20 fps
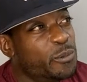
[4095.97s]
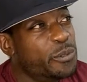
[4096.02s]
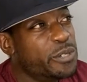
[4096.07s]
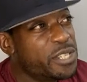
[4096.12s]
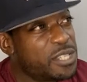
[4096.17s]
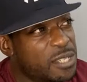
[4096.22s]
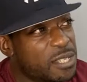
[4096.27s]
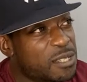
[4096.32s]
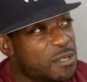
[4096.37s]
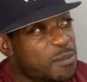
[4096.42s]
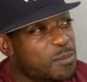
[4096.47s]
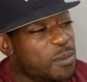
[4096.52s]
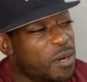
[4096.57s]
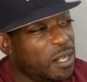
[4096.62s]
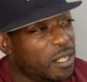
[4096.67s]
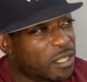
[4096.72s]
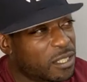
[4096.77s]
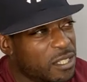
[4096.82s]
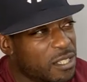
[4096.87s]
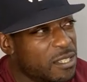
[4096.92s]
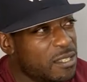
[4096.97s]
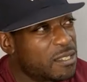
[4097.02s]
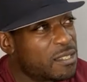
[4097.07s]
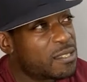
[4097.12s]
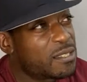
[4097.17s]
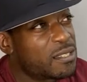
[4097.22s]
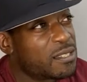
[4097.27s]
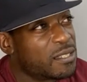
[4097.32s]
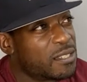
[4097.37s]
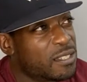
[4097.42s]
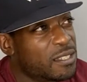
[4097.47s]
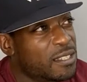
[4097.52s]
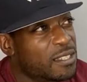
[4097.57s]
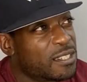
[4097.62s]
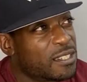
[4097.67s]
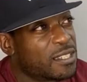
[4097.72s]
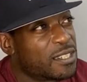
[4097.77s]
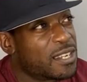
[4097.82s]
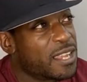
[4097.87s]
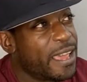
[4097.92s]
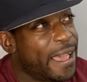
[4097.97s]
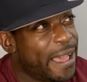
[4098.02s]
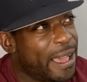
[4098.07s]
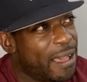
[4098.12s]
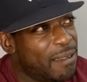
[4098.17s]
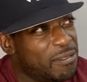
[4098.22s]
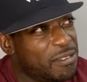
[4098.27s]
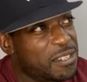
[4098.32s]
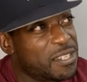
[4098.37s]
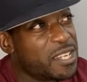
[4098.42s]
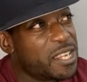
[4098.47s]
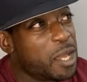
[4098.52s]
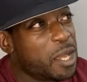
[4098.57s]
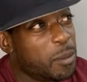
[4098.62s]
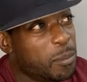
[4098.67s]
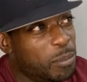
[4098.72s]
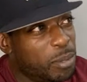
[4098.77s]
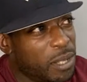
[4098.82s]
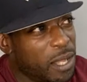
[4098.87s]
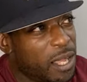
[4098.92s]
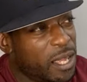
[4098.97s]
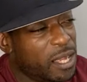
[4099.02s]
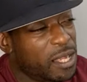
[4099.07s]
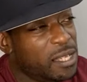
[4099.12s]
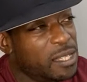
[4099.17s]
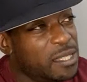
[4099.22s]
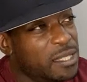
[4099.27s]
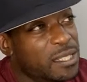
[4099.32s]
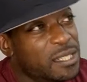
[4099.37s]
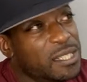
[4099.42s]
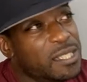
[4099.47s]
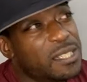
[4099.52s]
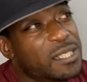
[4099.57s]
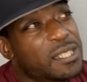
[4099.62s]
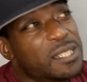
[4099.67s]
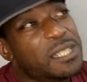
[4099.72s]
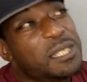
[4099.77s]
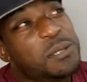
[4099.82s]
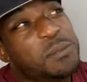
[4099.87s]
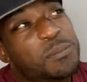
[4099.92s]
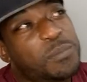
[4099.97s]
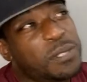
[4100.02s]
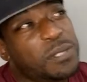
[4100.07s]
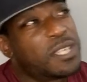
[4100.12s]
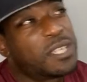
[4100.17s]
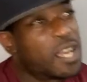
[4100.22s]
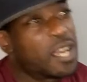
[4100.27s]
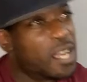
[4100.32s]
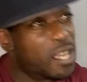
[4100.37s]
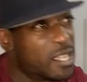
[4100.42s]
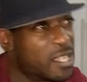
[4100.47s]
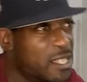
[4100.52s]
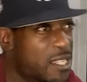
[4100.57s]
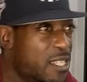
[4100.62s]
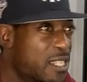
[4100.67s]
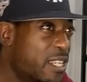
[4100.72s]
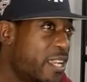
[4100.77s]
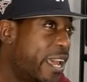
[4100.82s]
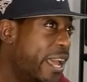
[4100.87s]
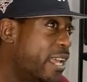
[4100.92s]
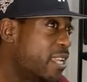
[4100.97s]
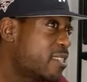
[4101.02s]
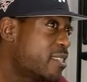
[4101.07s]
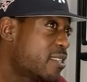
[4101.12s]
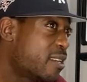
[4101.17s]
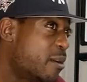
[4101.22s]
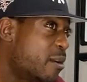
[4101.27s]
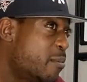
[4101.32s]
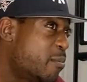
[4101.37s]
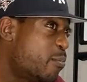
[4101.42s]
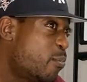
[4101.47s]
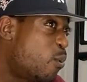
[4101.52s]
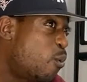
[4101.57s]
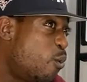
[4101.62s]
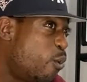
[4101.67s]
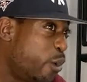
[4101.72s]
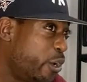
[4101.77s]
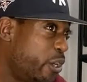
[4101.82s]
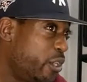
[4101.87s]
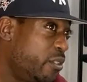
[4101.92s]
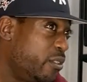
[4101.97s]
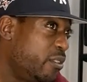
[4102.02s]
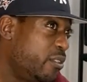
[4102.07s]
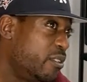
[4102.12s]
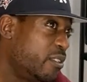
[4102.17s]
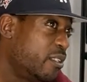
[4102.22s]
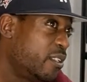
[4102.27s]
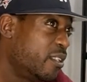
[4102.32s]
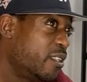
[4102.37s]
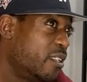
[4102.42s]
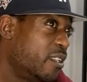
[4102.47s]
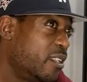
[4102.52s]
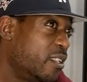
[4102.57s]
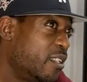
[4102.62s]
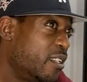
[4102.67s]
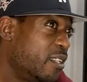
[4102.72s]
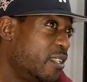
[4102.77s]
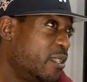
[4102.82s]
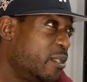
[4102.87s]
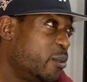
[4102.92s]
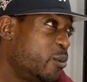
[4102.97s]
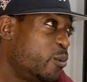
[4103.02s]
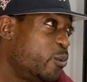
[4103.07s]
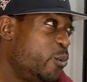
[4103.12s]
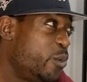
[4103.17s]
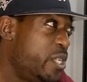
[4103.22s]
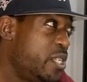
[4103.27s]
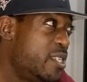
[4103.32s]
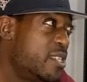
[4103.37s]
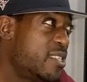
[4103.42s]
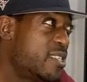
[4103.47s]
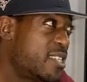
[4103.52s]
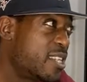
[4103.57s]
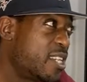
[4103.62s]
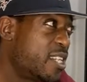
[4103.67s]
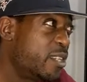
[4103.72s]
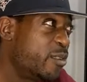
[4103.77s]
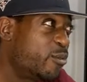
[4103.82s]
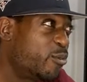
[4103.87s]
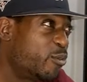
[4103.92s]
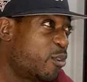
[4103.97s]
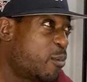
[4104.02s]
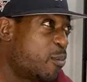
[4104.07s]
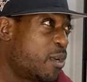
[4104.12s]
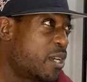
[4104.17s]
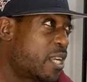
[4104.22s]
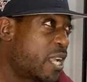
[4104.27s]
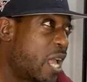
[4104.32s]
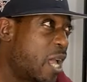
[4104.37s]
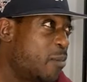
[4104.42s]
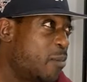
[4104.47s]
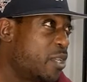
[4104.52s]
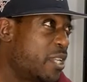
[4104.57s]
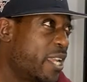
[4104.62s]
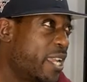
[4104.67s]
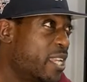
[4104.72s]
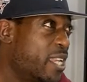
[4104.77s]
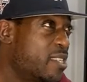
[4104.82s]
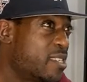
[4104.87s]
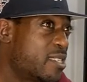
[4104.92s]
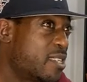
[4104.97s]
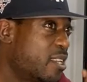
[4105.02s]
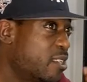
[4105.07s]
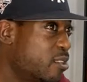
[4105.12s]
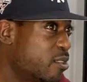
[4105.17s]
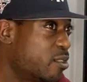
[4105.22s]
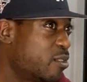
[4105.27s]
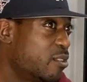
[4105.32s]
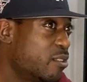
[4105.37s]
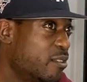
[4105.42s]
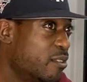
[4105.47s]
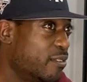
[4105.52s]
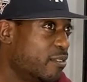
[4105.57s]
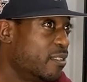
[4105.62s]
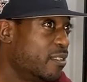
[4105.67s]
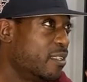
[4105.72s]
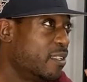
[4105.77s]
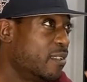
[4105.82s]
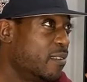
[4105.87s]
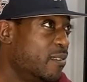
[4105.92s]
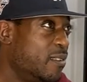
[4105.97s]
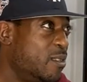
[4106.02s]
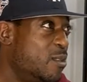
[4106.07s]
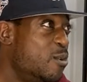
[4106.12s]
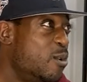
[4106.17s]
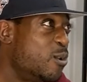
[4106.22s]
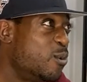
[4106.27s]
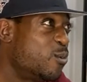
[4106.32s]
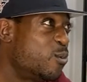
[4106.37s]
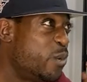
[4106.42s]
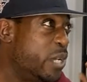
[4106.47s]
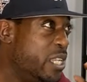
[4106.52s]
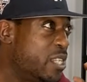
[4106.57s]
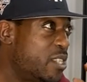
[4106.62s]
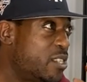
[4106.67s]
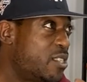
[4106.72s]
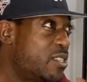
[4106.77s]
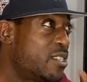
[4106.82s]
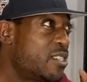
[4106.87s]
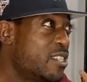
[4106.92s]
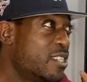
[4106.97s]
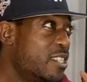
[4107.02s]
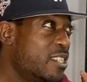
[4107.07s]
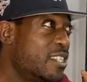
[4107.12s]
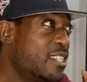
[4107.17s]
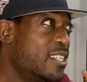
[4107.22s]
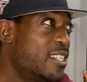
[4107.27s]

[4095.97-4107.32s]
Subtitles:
rhesus monkeys have in their blood, because at some point we descended from a common ancestor, which,